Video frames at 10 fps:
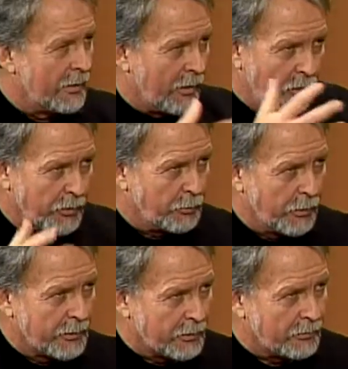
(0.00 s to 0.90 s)
all the
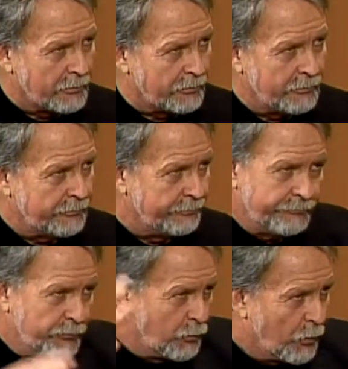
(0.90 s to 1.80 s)
political
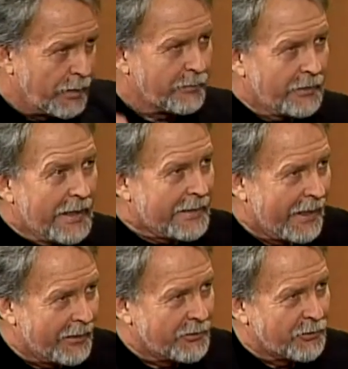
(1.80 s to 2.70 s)
whatever that
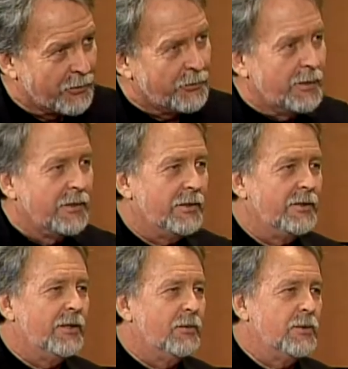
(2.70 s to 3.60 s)
got into,
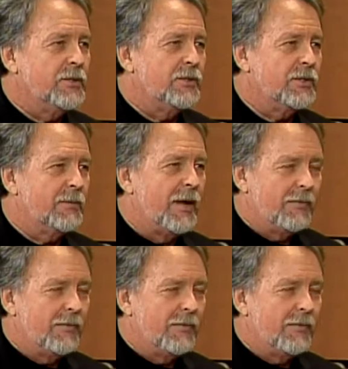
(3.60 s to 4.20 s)
you know, which seemed to have a